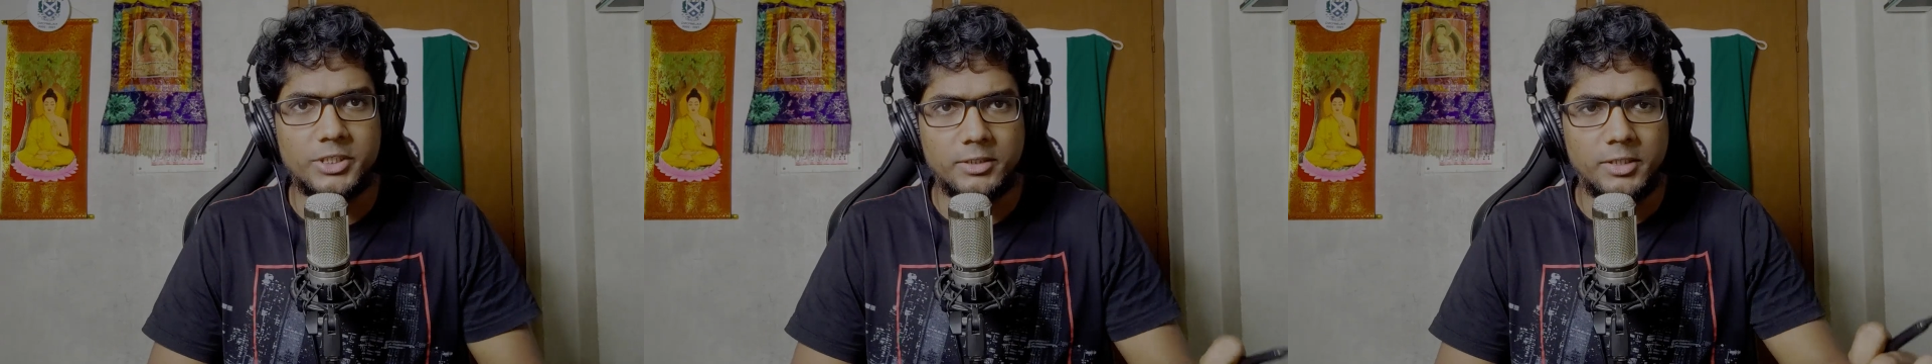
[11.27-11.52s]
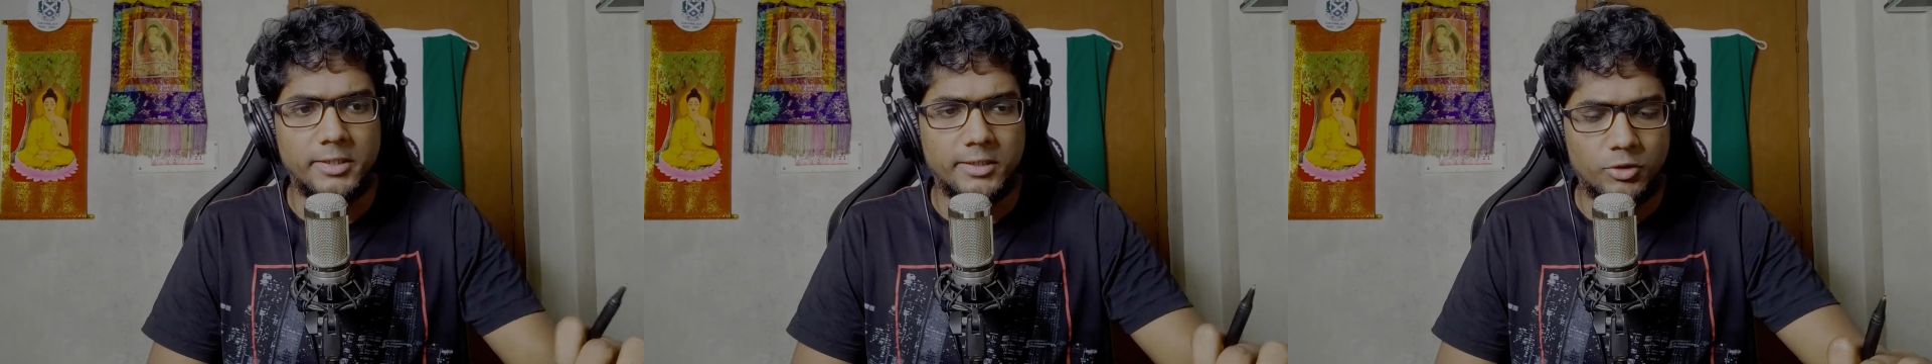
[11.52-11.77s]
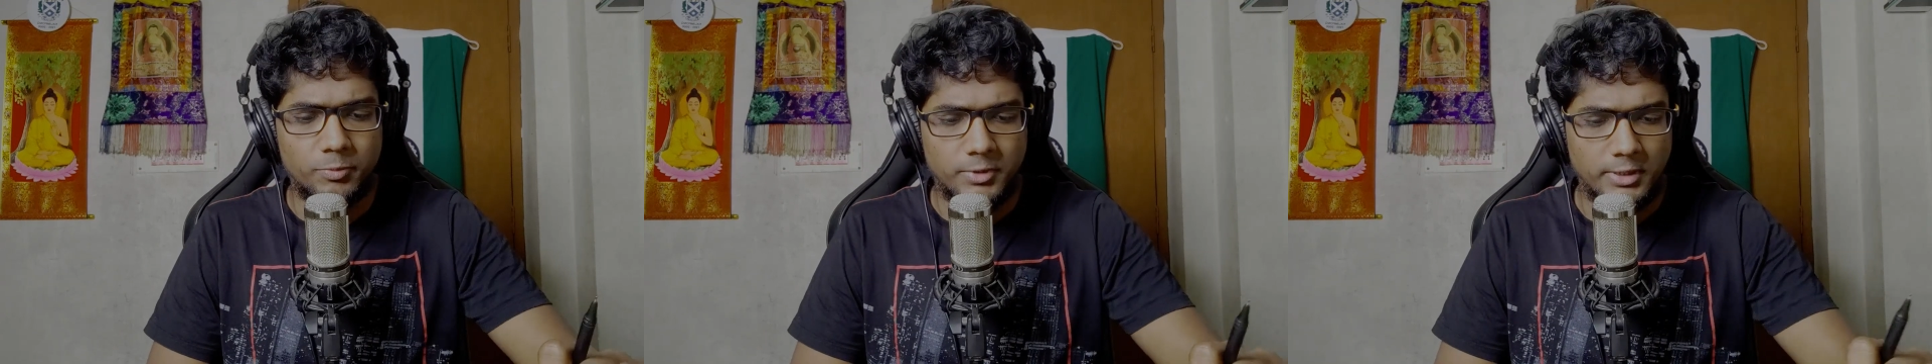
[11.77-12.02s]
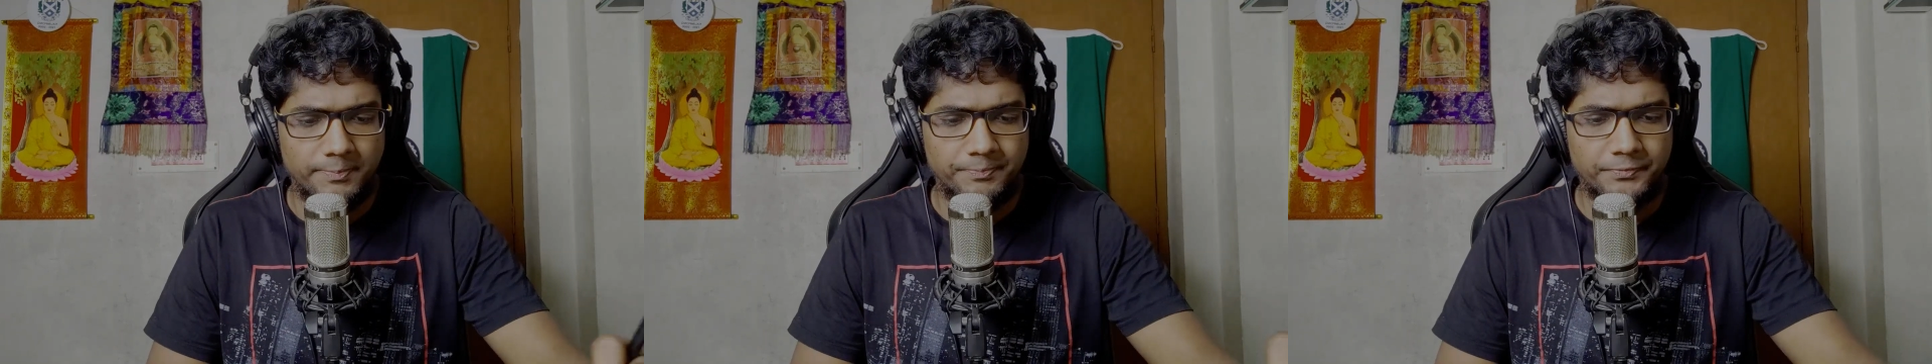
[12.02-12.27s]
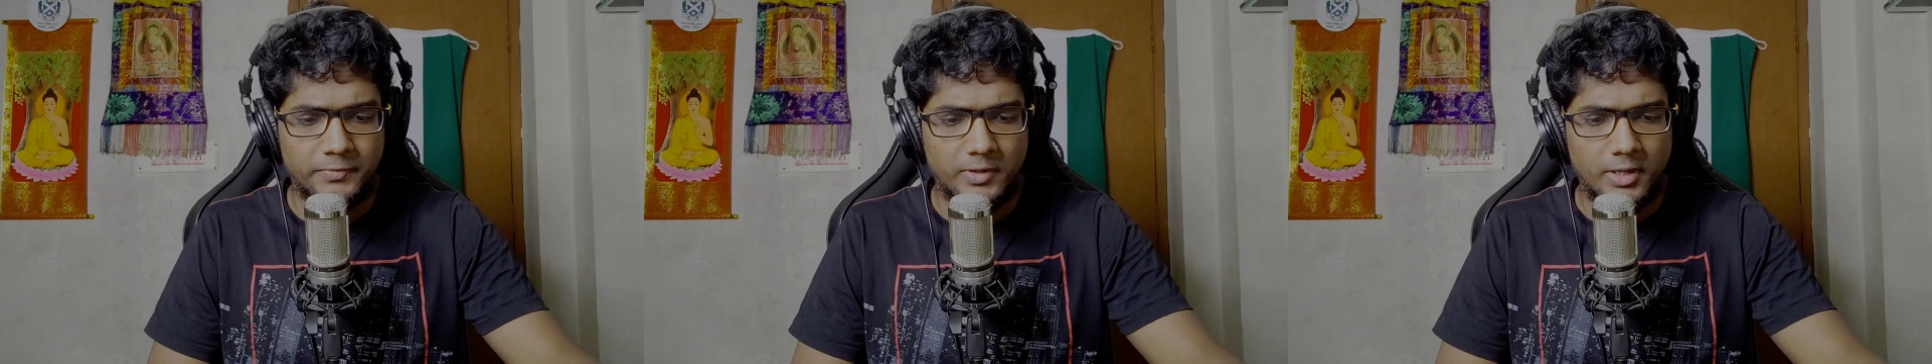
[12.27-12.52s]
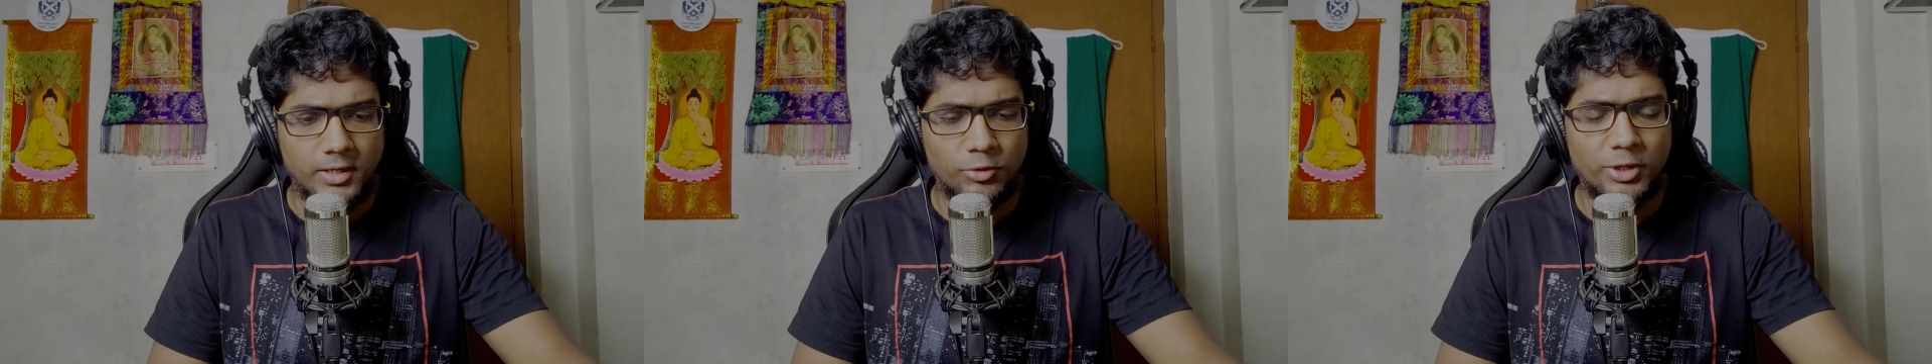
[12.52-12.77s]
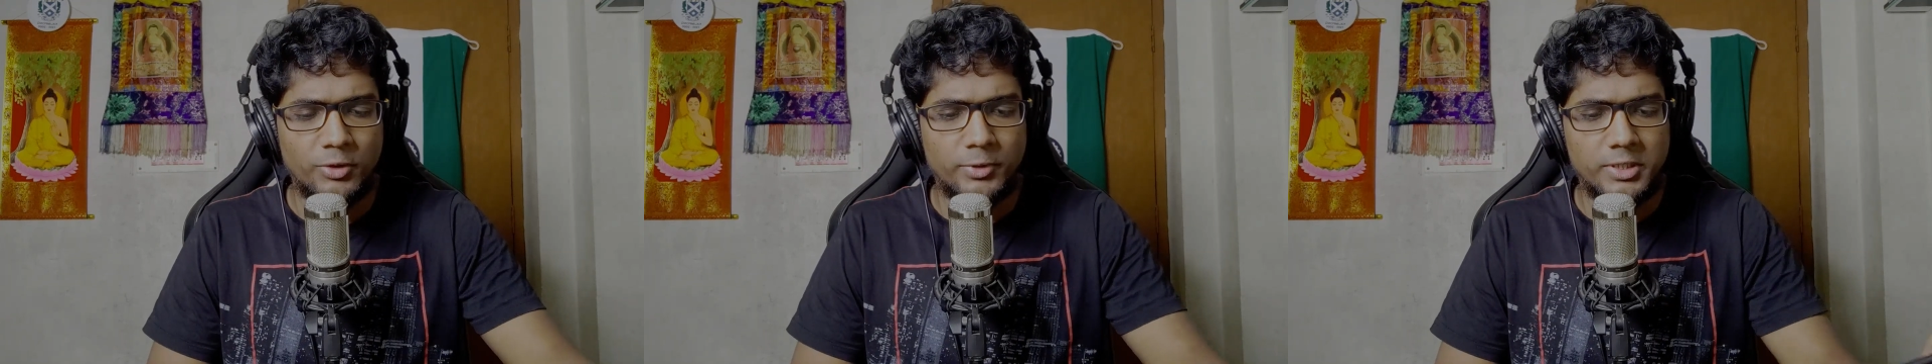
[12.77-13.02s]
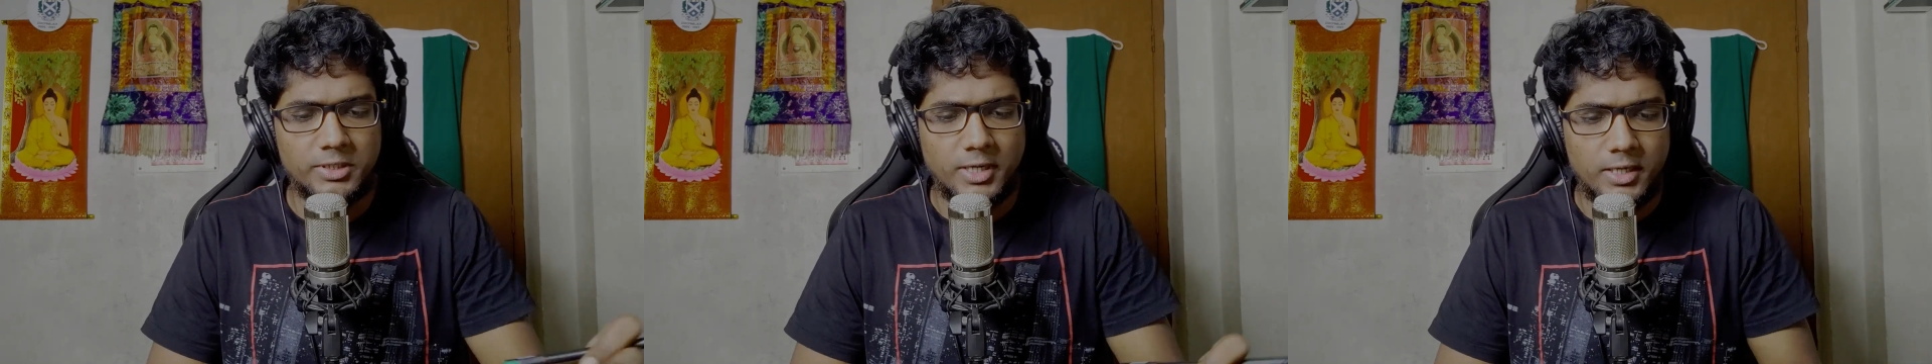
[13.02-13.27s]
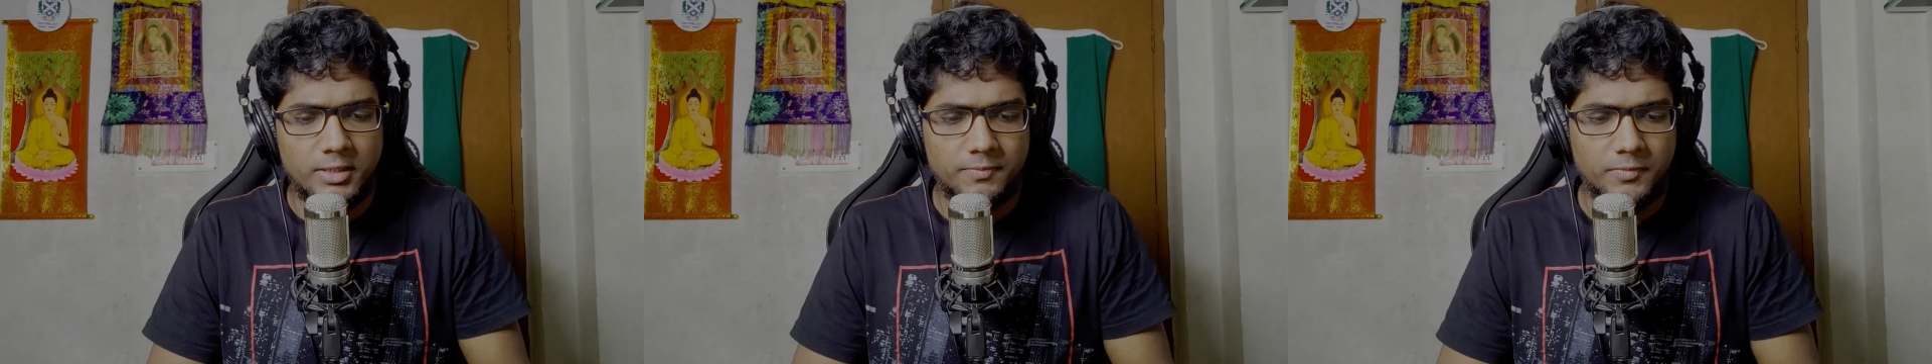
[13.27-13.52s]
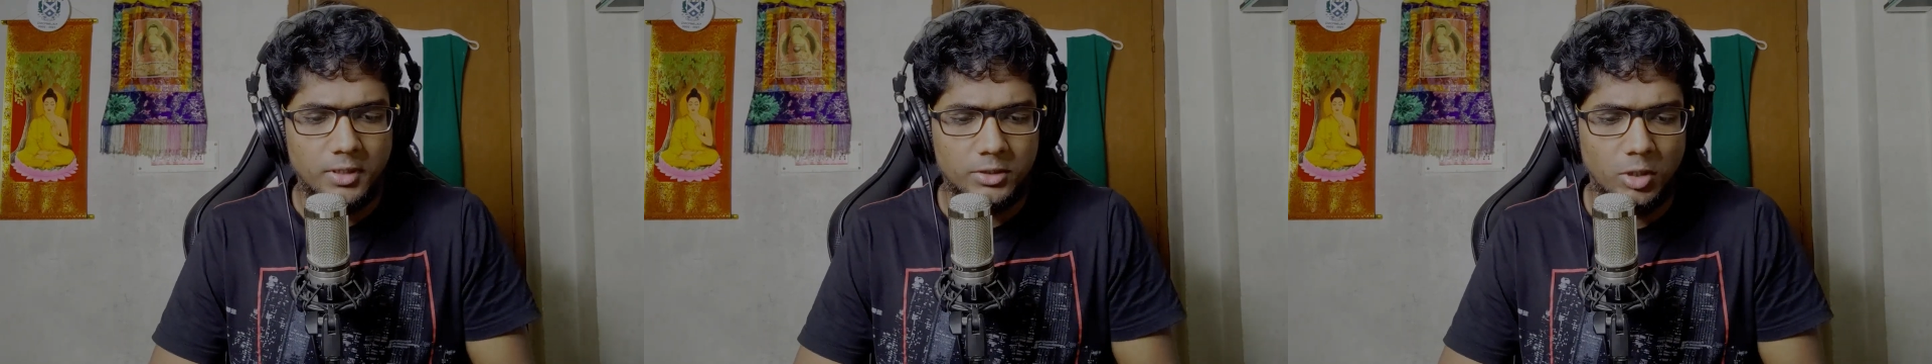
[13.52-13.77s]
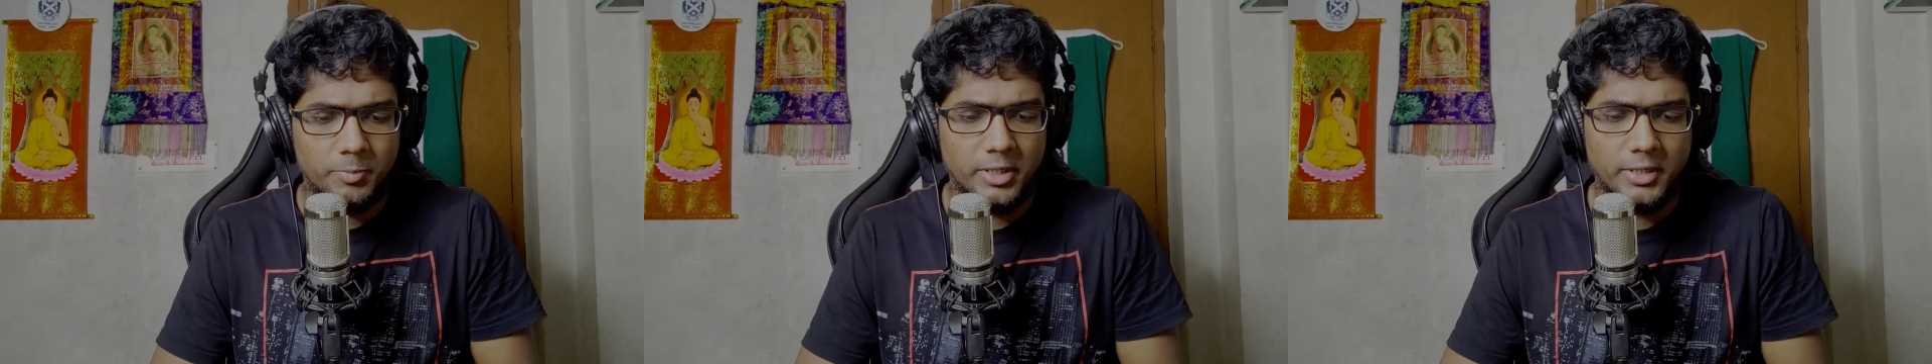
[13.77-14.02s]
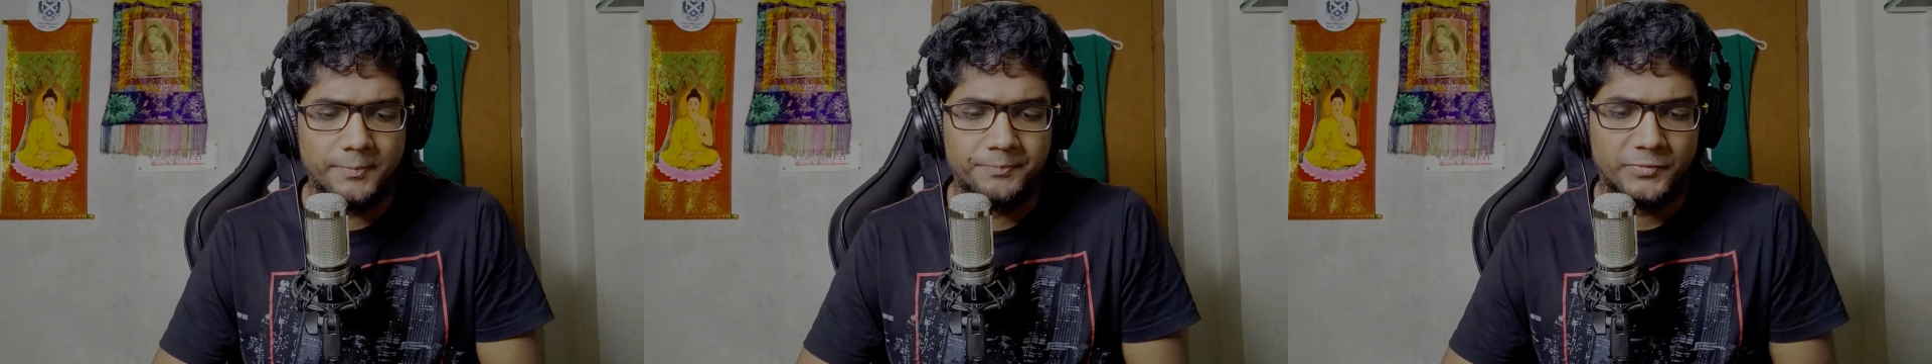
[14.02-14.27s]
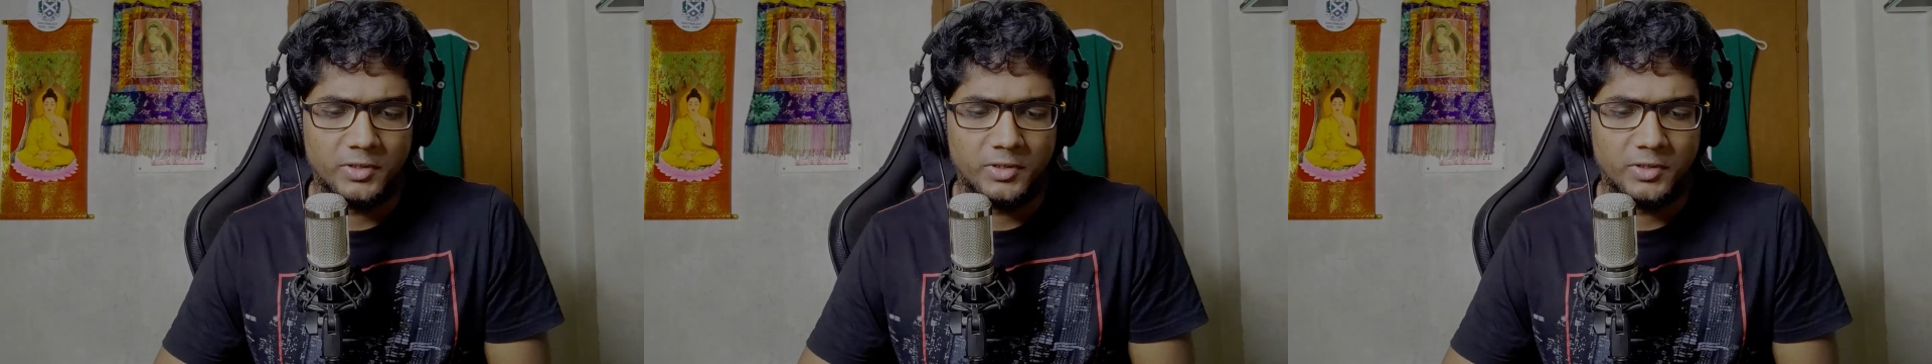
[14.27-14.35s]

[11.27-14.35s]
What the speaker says: Chandni Sengupta, and today we start a topic